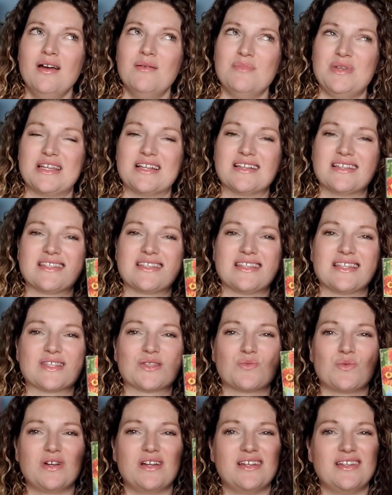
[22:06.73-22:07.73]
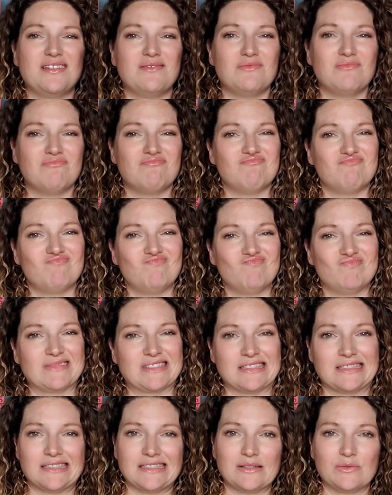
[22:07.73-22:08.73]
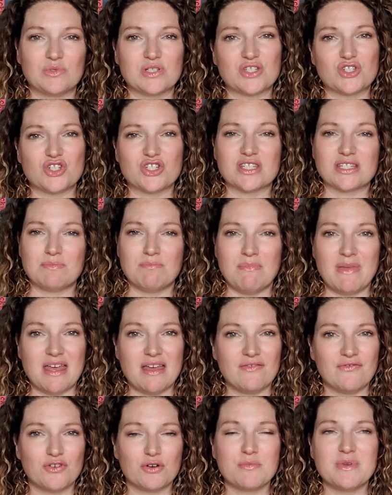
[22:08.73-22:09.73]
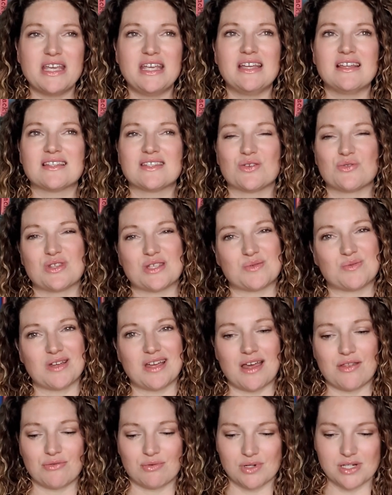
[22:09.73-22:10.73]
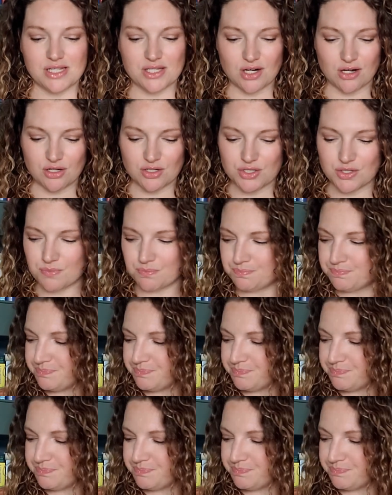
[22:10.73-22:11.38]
because this one nah, was just meh for me, and so this one got three stars.